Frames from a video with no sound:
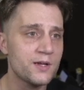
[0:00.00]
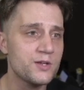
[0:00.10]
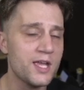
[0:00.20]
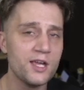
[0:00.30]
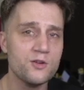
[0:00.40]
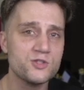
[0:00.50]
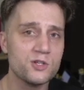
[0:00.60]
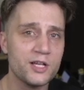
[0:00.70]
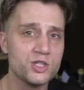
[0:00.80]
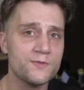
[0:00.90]
You can't use
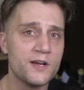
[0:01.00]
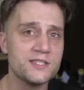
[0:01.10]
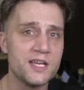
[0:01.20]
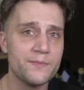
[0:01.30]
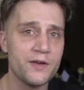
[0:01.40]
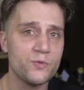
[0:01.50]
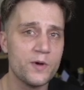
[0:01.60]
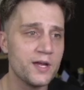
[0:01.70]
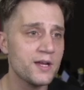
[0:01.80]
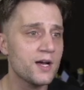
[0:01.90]
your Ledger device yet, by the
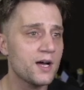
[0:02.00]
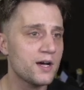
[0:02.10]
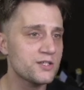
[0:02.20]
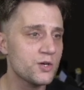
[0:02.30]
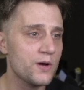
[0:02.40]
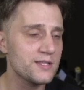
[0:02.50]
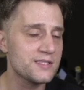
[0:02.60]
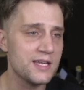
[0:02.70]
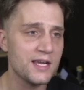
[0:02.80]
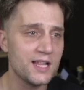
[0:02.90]
way, uh, to go ahead
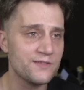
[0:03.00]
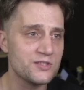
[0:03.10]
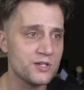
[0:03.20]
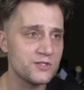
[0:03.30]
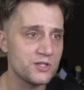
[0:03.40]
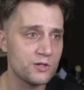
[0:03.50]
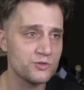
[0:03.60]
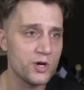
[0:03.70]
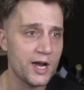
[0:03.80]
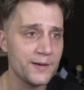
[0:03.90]
and stake Aleph Zero, so
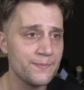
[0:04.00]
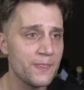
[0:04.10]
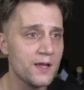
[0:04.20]
don't try.